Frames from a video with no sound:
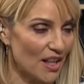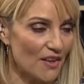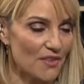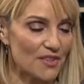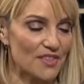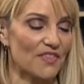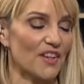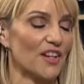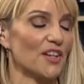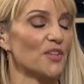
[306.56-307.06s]
I
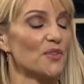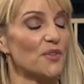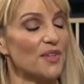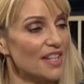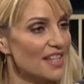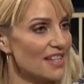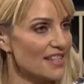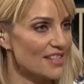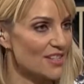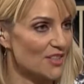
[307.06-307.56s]
was following you on
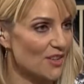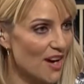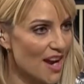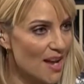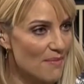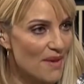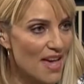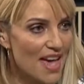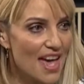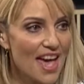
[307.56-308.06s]

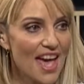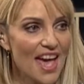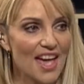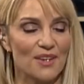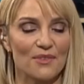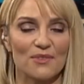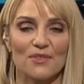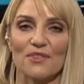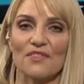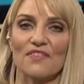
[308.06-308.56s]
Instagram and
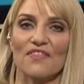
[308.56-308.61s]
also on